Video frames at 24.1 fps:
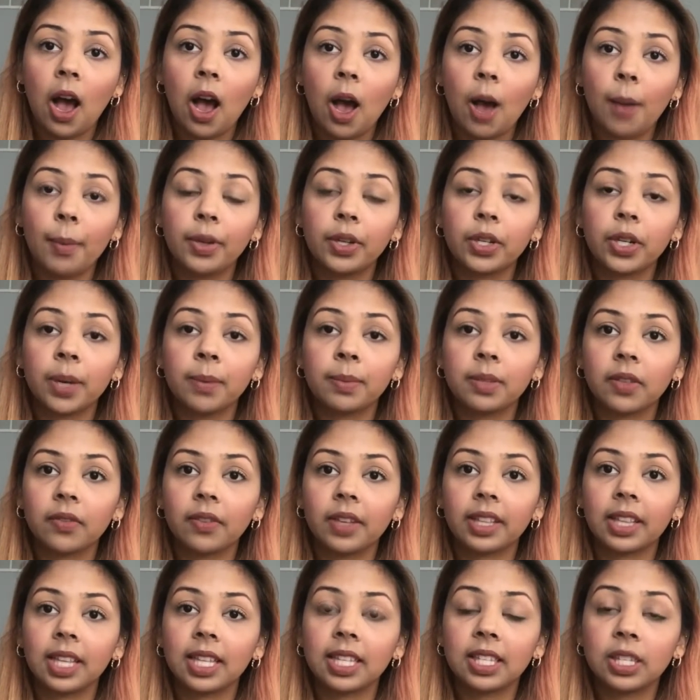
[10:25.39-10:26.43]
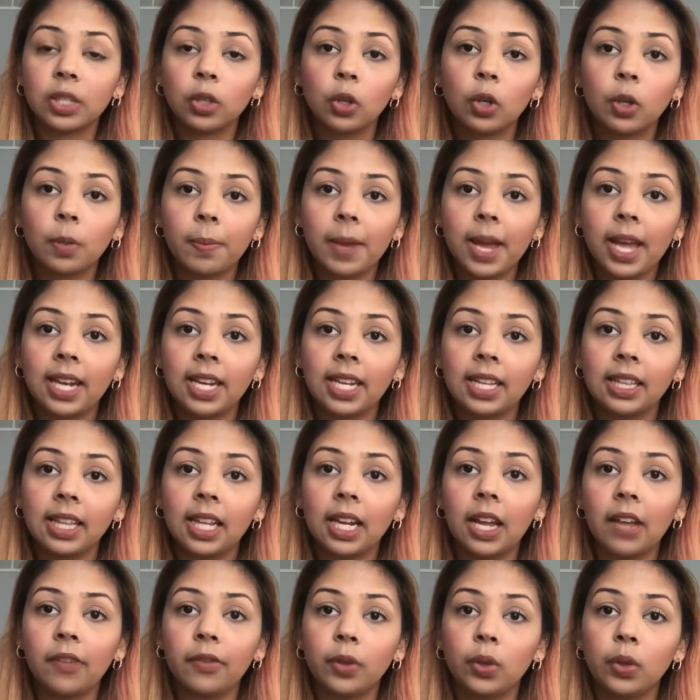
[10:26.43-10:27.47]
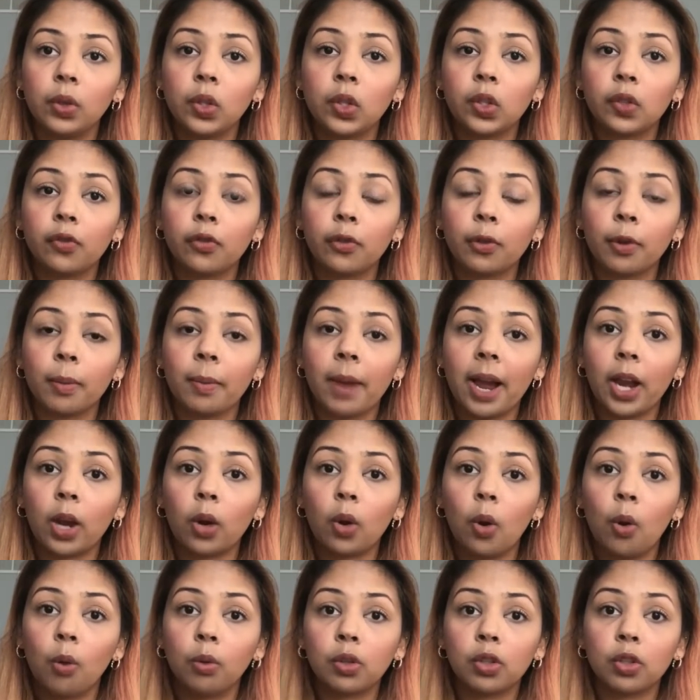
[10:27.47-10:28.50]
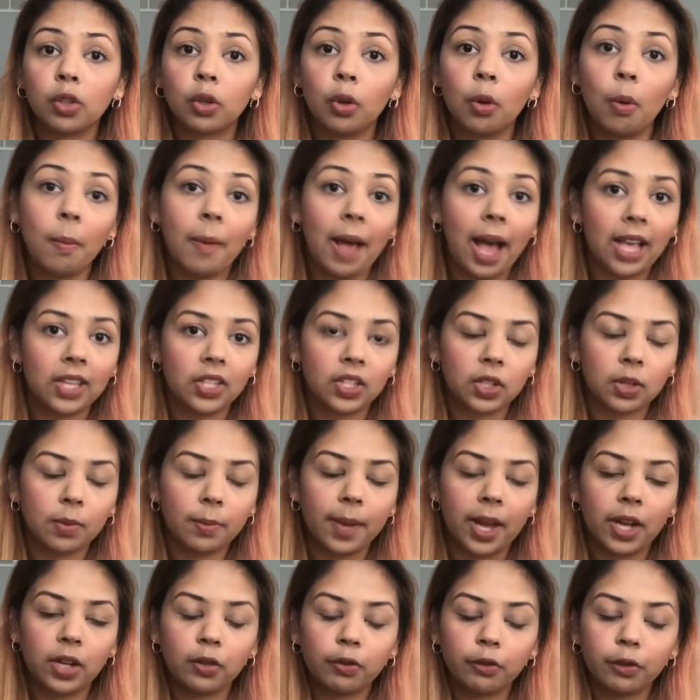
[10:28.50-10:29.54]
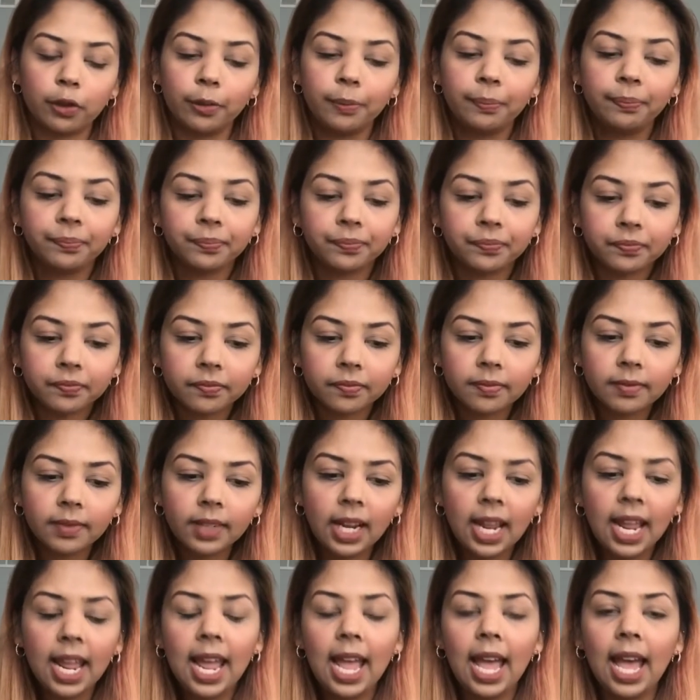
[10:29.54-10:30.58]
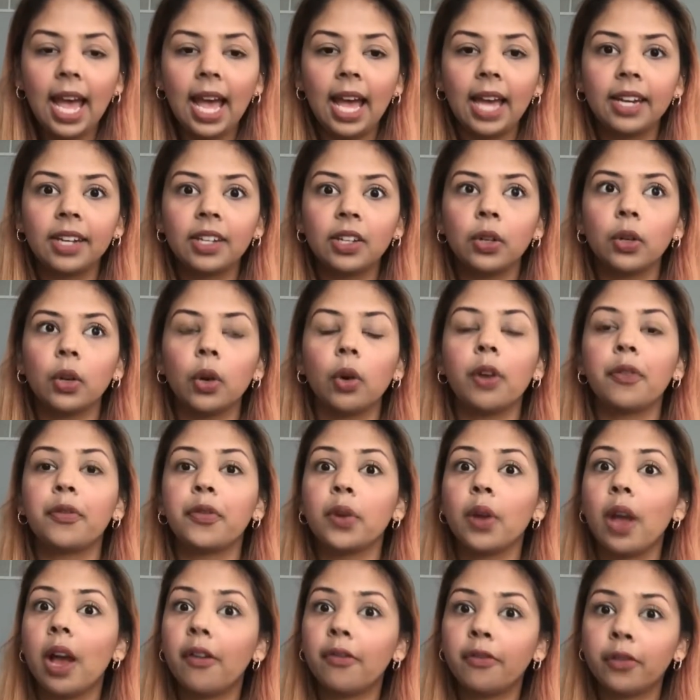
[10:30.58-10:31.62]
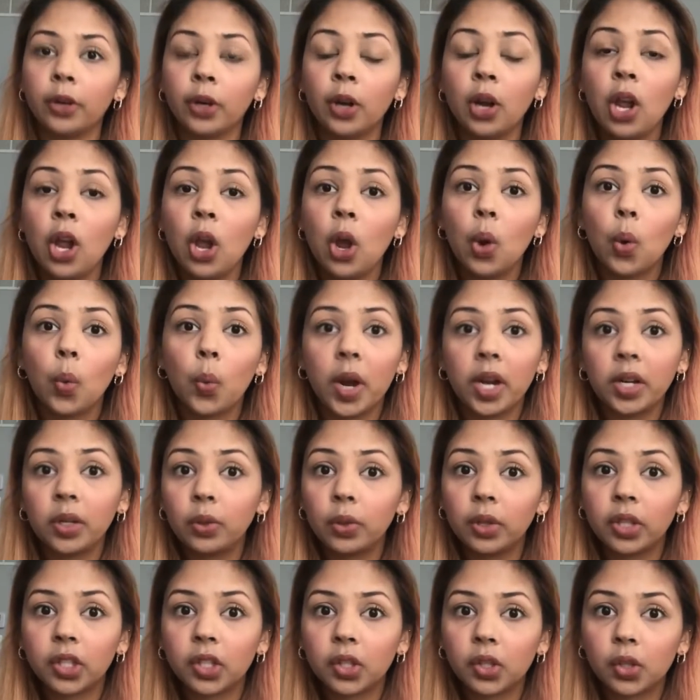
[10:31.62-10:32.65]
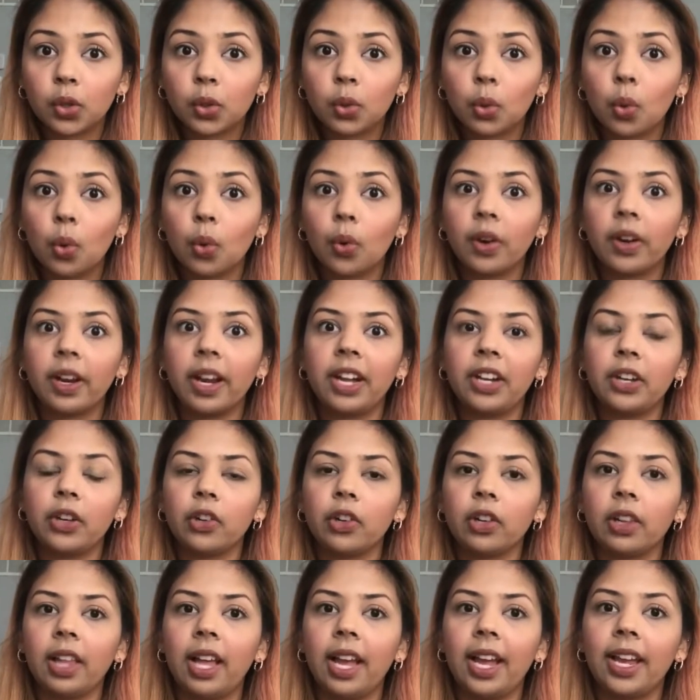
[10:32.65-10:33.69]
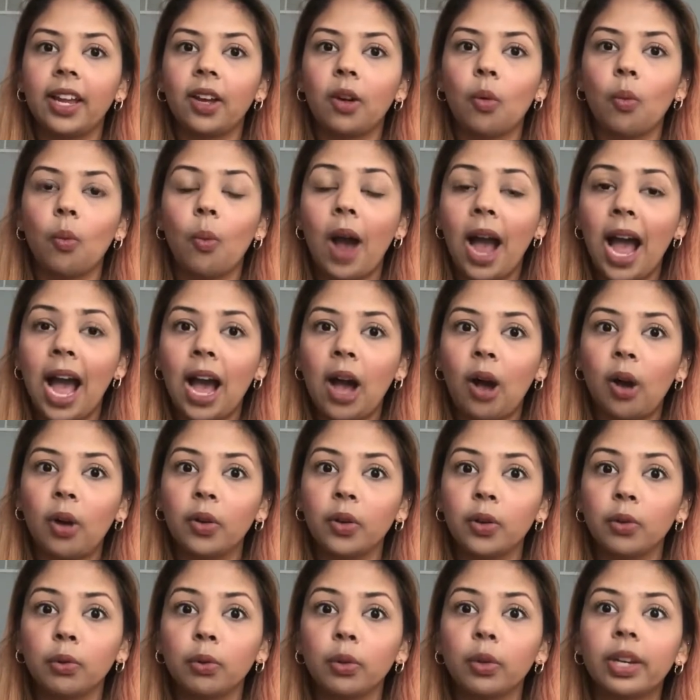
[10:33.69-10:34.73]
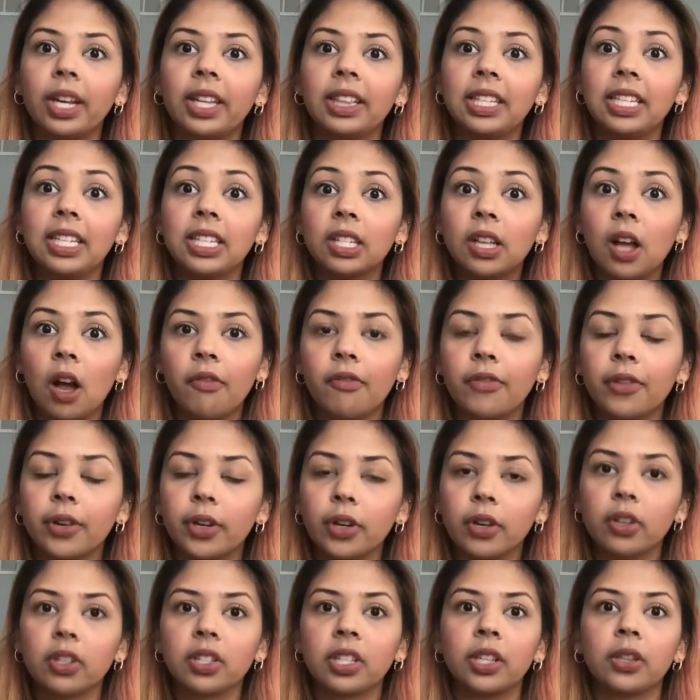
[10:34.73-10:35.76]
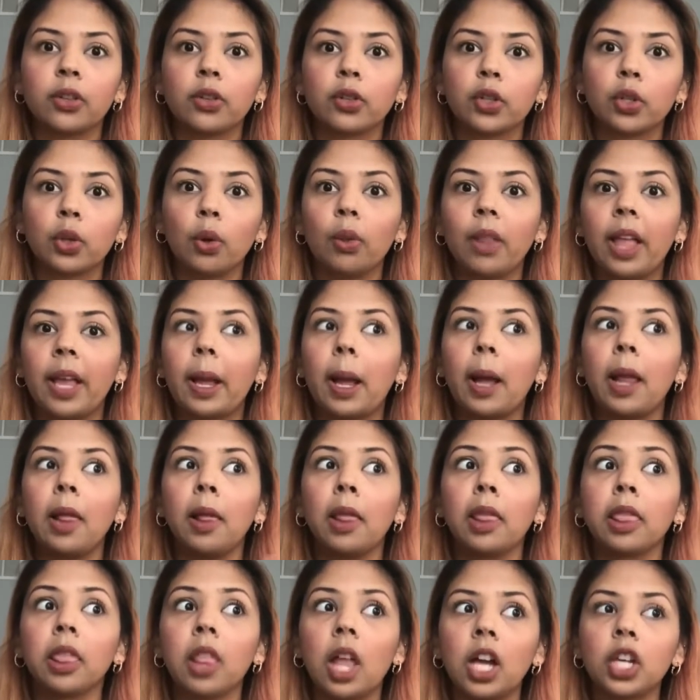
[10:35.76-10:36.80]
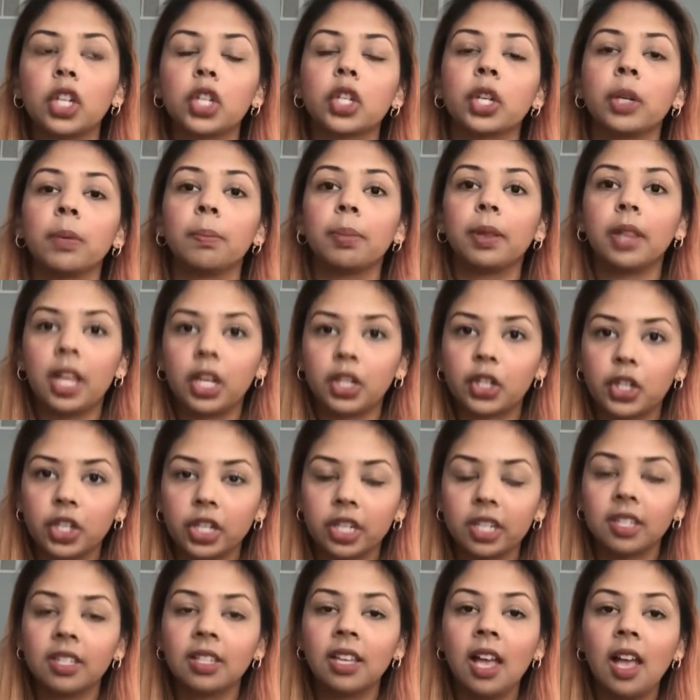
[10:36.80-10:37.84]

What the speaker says: in terms of like the silk bedding that I've used for my coastal master bedroom. And you know, if you ever went to the store and you're like, wow, you look at these comforters and they're so like lush and plushes,